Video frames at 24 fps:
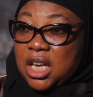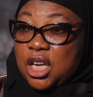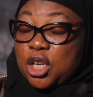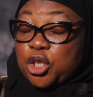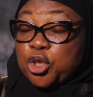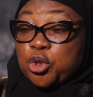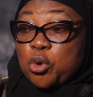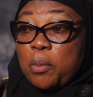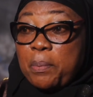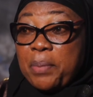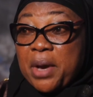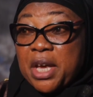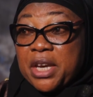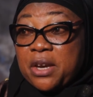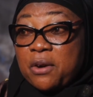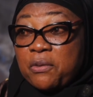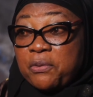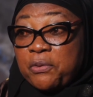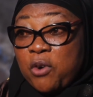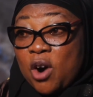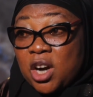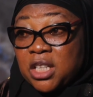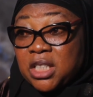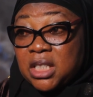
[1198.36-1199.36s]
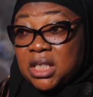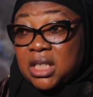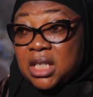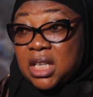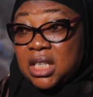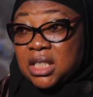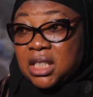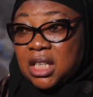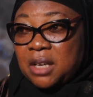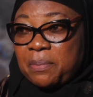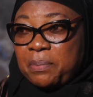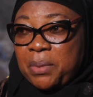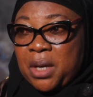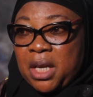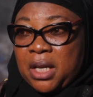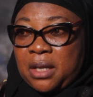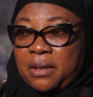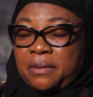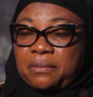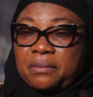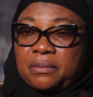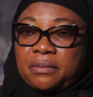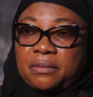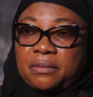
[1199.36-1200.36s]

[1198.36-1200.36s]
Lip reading: It should be the first discipline.